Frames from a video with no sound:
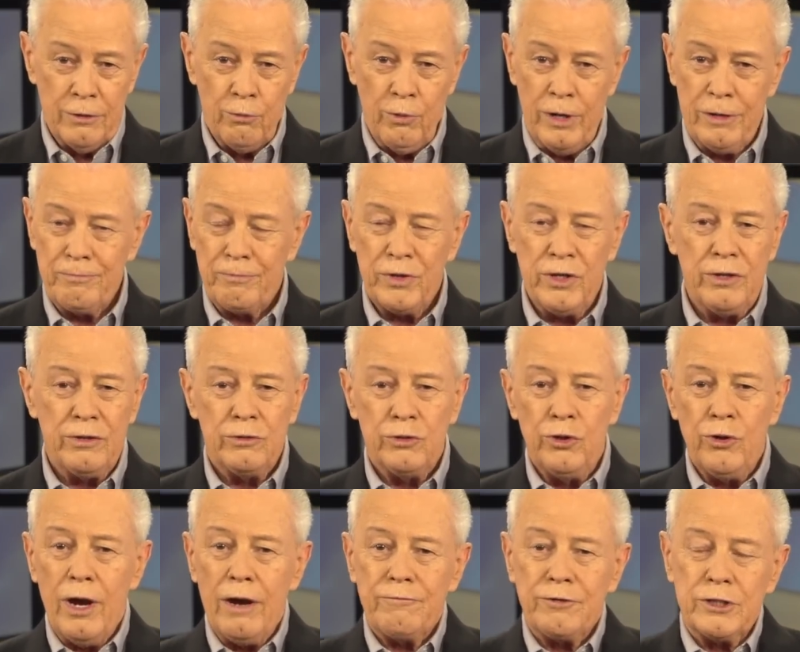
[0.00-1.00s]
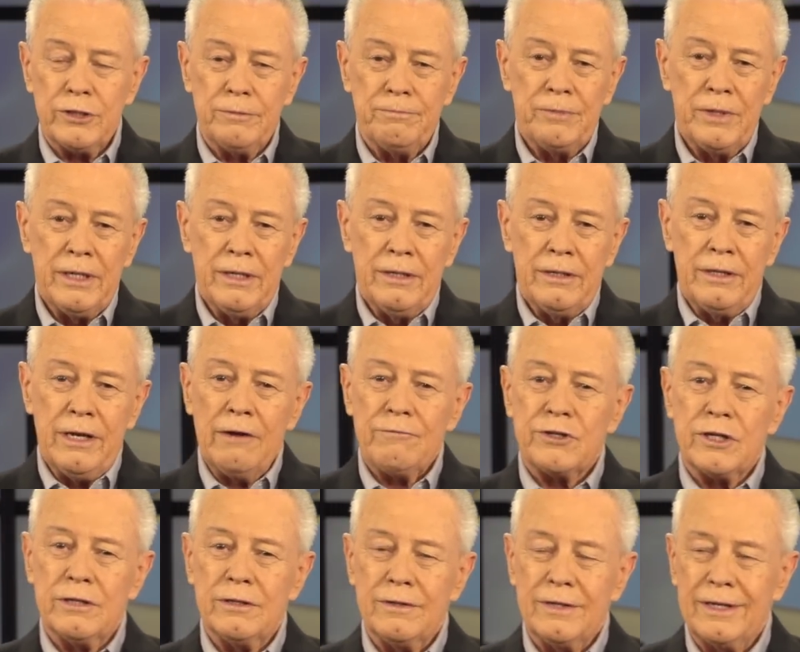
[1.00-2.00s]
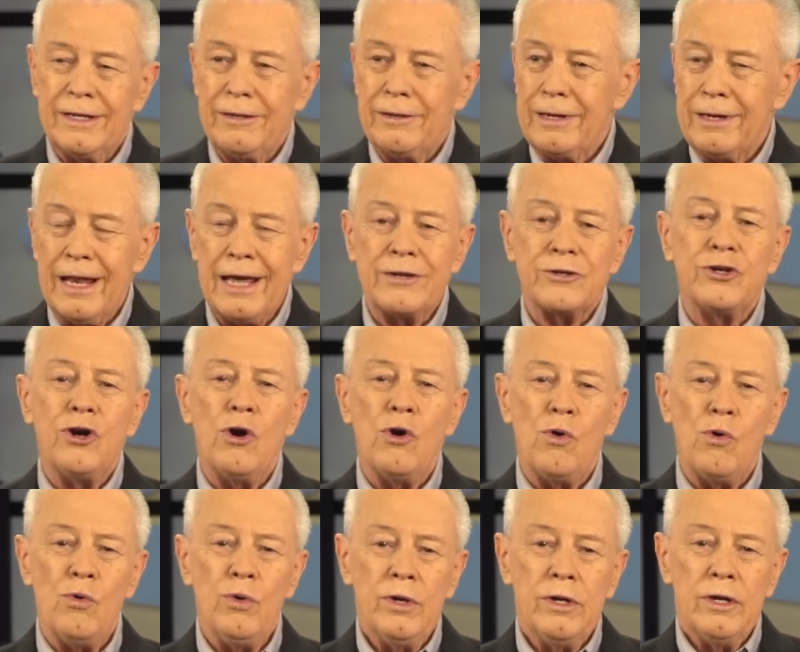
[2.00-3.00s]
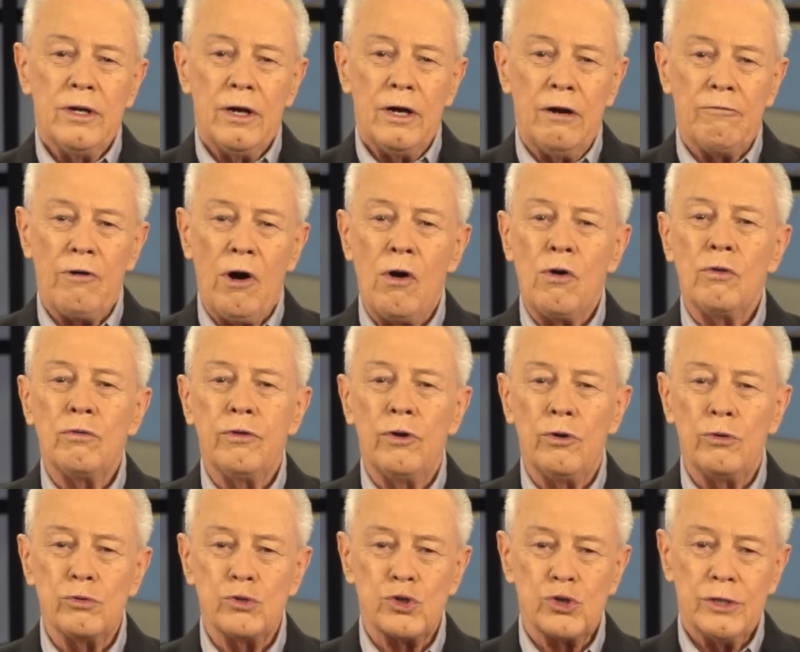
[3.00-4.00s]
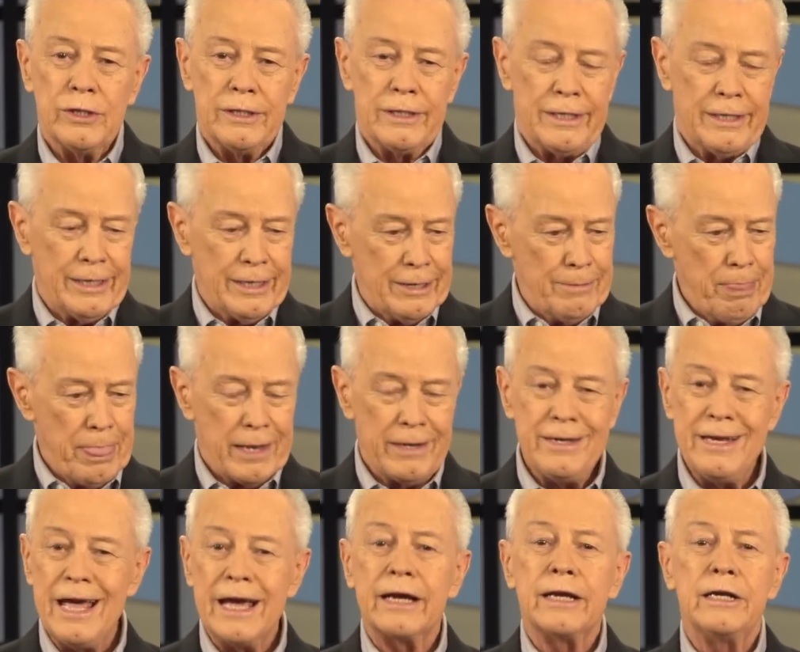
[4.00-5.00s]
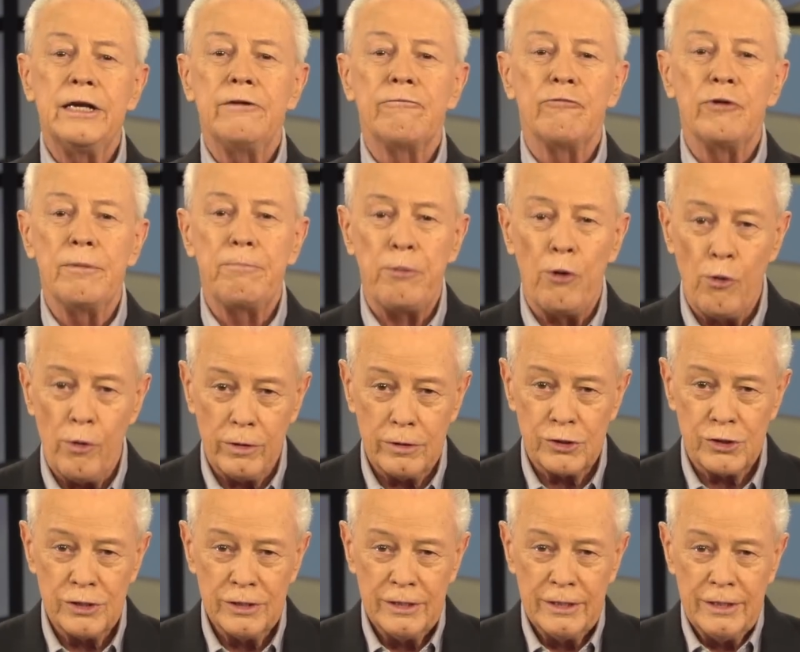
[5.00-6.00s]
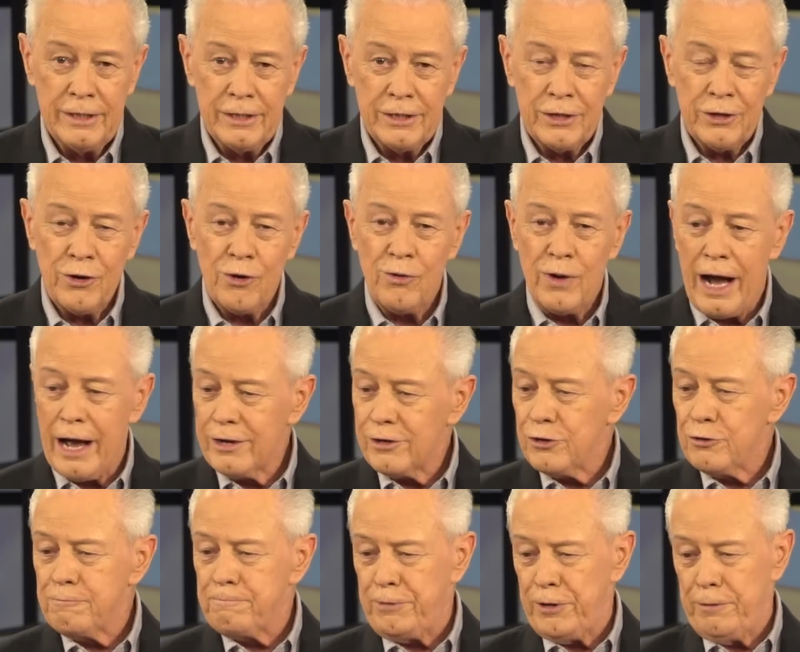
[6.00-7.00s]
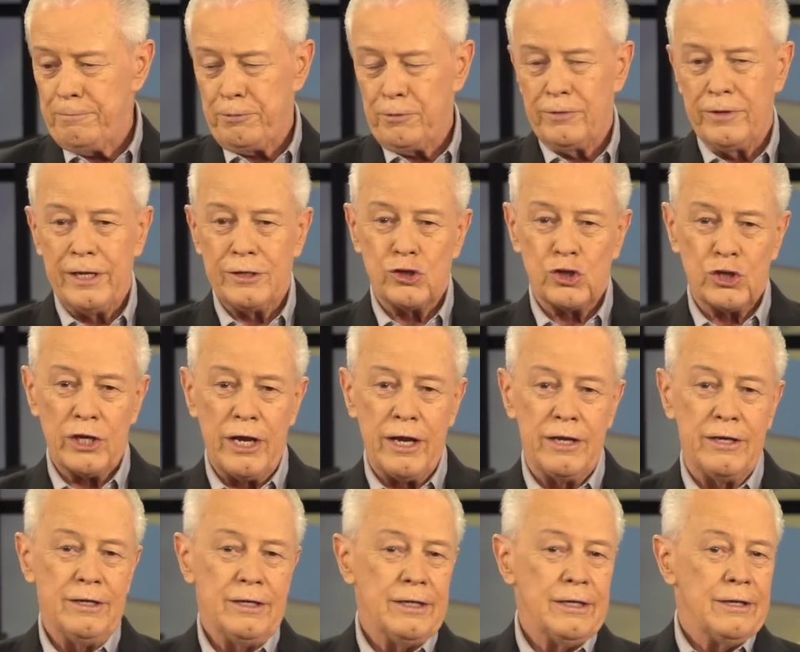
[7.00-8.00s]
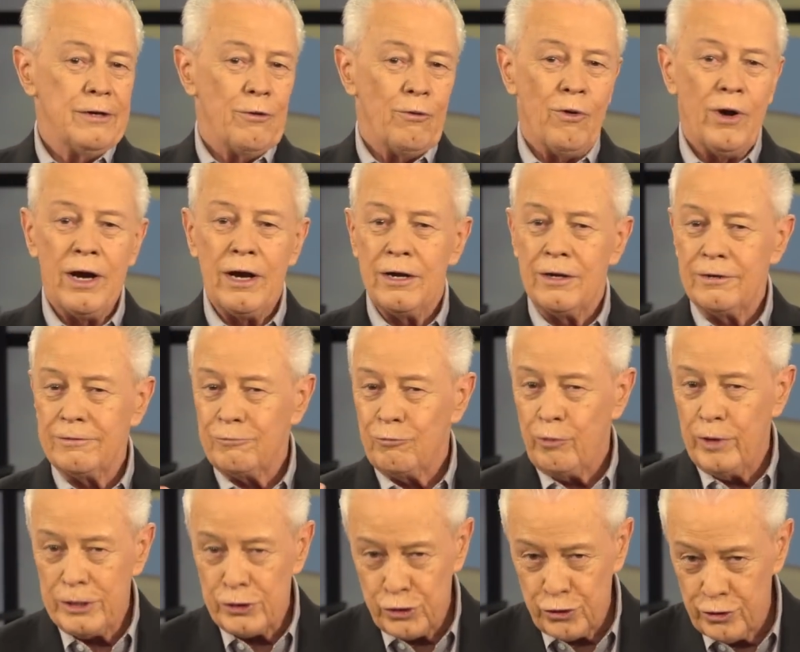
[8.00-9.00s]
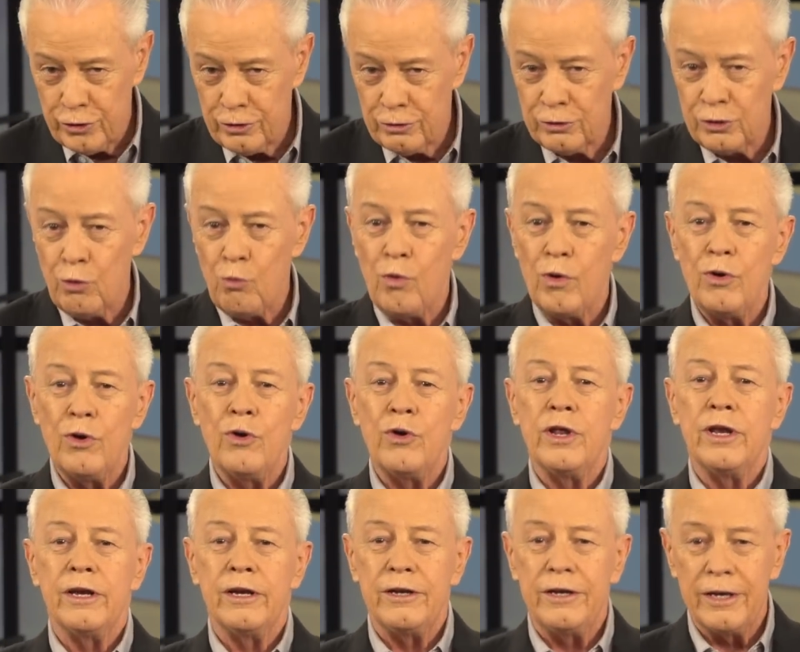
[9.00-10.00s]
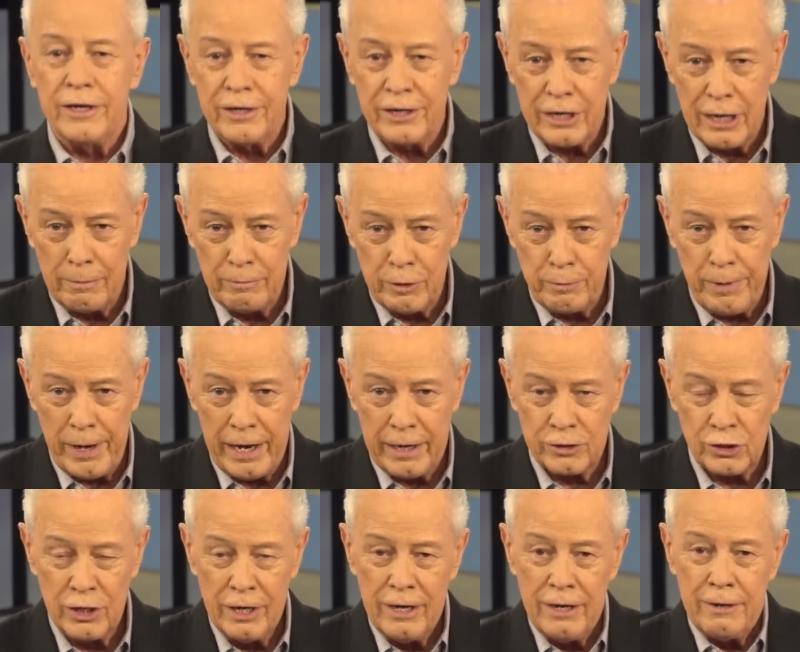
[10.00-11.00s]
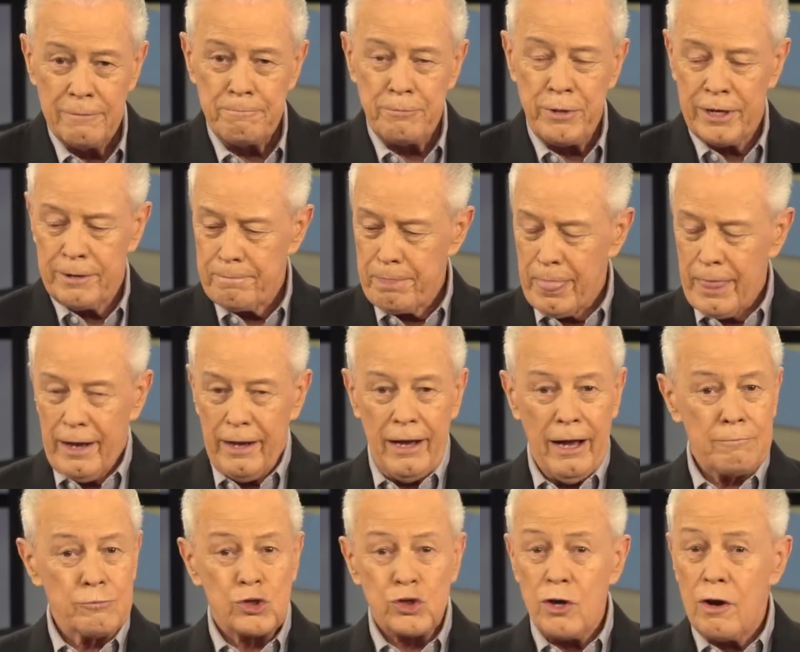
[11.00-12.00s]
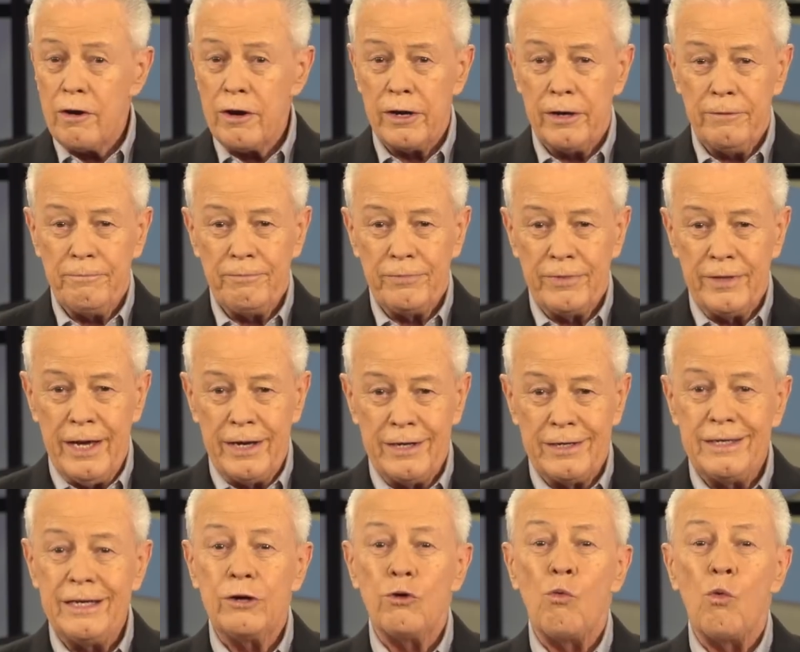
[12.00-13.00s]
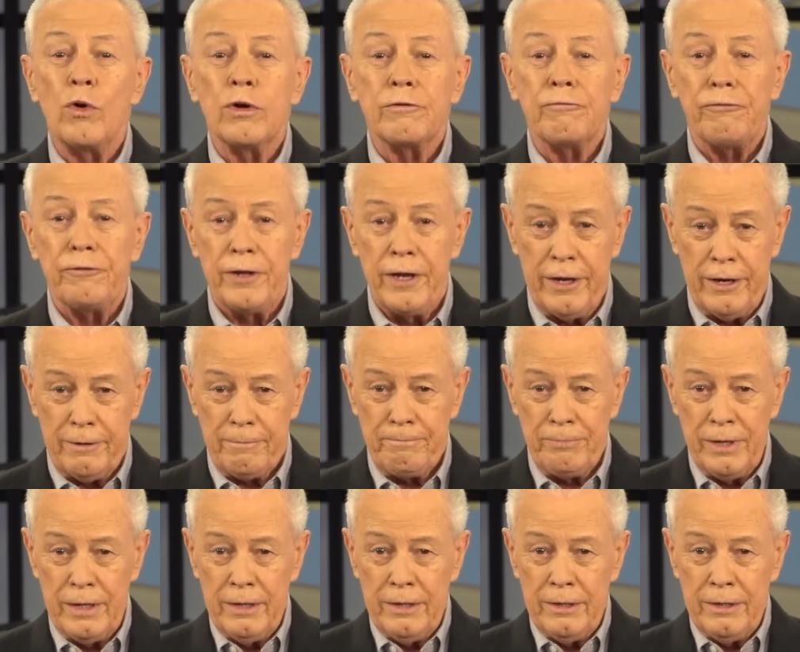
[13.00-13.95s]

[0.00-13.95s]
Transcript: Well, you, you have to you have to let go of all those uh, negative reports. You know, I know people that said, well, we stood on the word and it didn't come to pass. But I'm sorry that it didn't work for them.